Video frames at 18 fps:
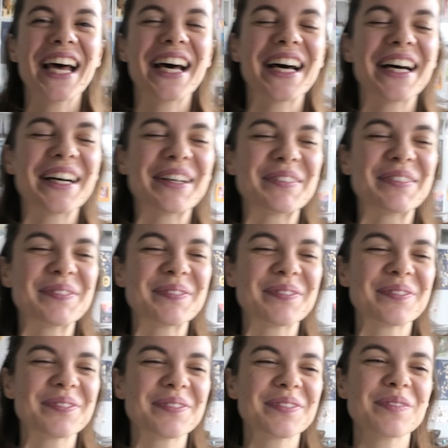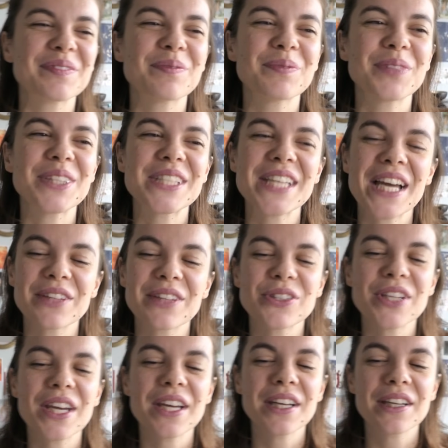But yeah,
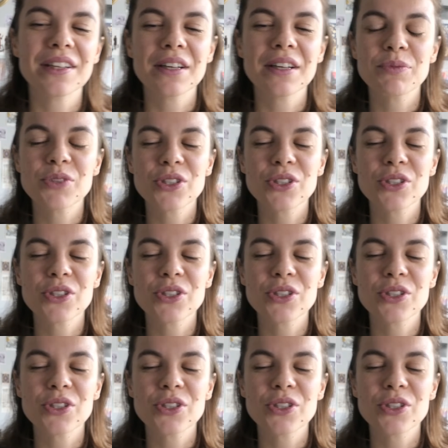today I'm